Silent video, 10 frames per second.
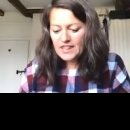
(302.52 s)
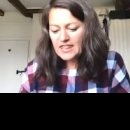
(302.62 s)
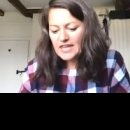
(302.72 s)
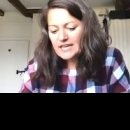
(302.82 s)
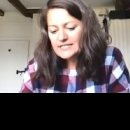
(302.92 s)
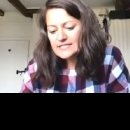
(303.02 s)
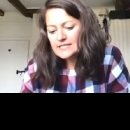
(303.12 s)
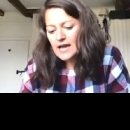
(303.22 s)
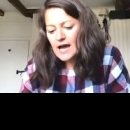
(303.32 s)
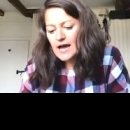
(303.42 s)
this
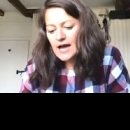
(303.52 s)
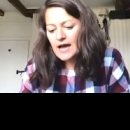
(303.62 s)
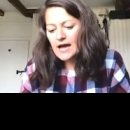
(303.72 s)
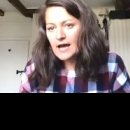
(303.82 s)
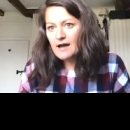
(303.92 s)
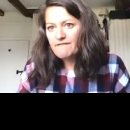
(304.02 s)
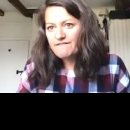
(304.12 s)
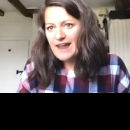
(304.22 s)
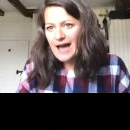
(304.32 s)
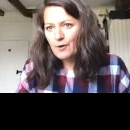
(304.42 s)
uh,
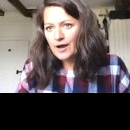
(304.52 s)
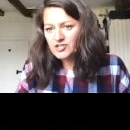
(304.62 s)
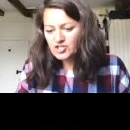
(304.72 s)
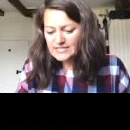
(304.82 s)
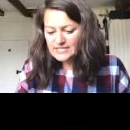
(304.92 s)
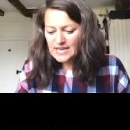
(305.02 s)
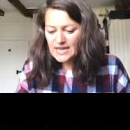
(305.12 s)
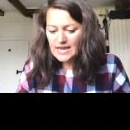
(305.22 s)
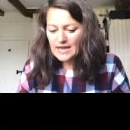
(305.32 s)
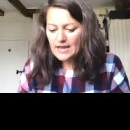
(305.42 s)
flower just
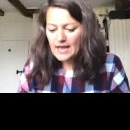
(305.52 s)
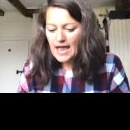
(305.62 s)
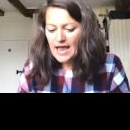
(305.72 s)
here